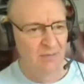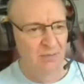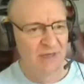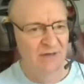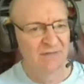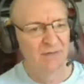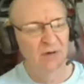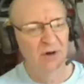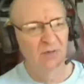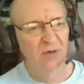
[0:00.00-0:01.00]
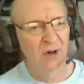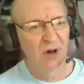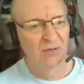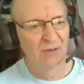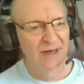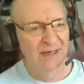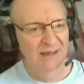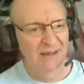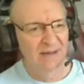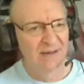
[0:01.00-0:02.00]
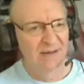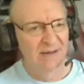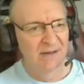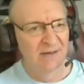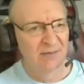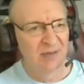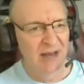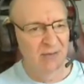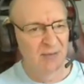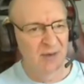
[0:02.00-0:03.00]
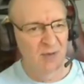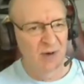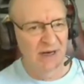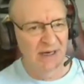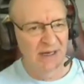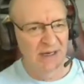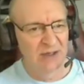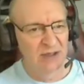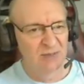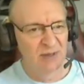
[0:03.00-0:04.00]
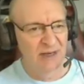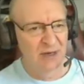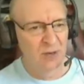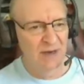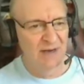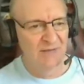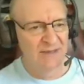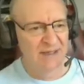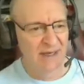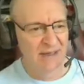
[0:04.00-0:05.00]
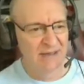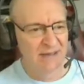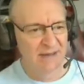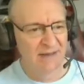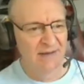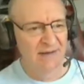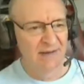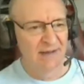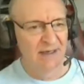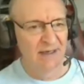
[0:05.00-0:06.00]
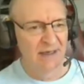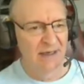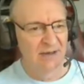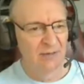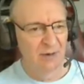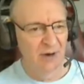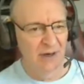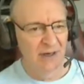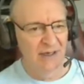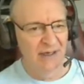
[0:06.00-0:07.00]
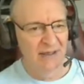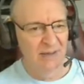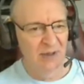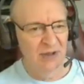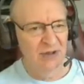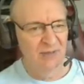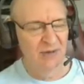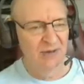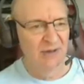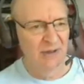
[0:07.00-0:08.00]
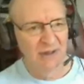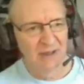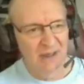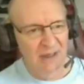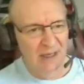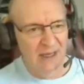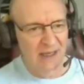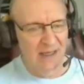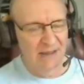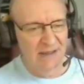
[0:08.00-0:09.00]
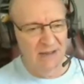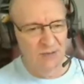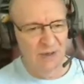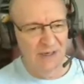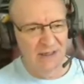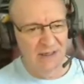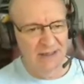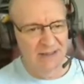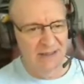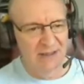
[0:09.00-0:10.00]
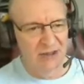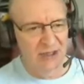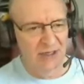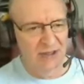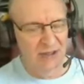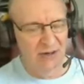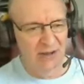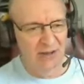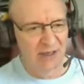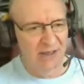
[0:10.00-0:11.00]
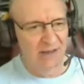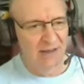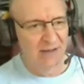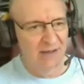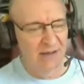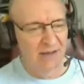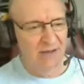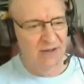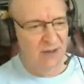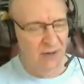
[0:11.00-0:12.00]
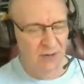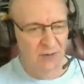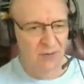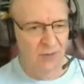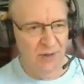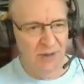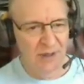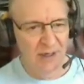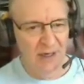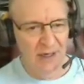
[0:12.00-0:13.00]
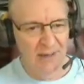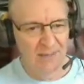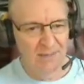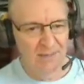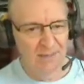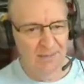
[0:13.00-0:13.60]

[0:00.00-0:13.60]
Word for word: b four. Well, already black would be winning. He could just play queen f six and hit the rook and hit the bishop, and he's winning at least the exchange here, I think. So um,